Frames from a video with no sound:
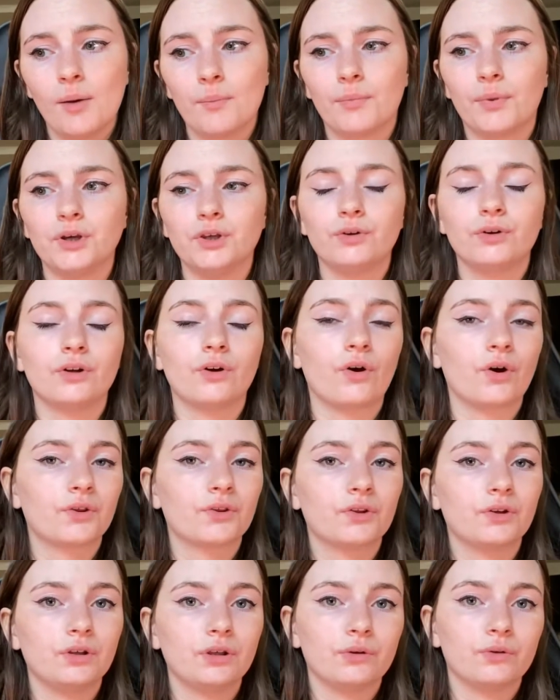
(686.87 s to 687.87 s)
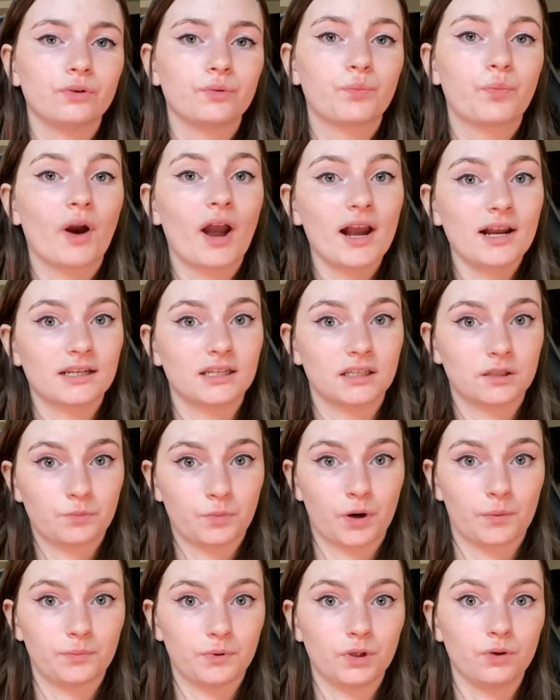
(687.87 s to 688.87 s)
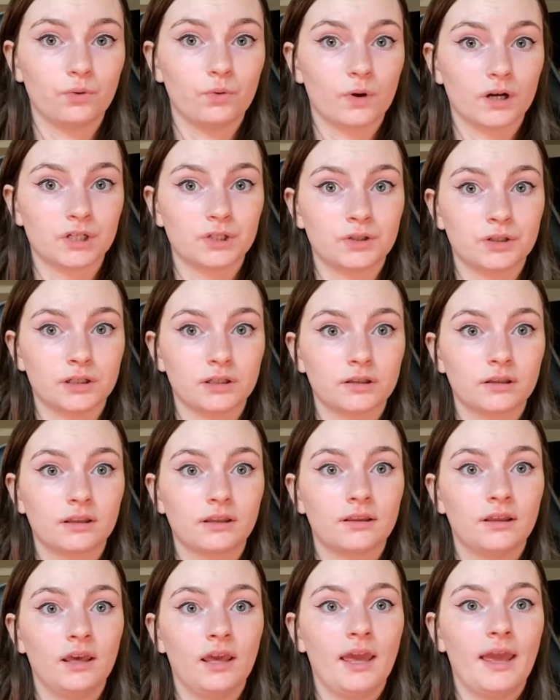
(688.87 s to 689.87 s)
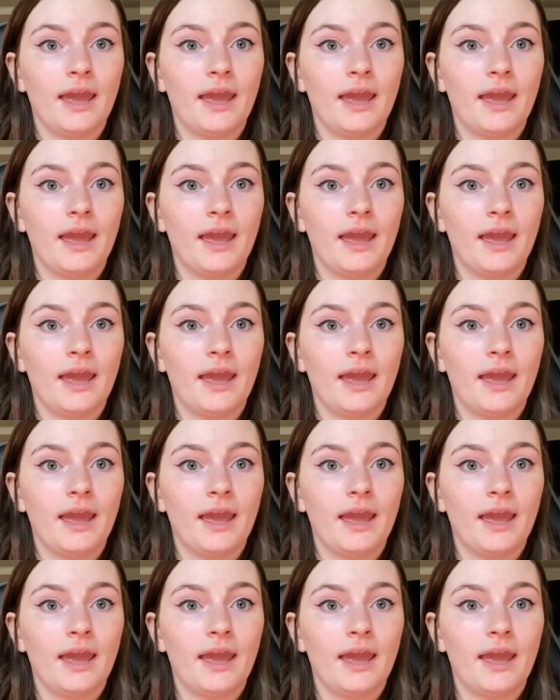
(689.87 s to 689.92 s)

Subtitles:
but you can also use practice PrepU questions.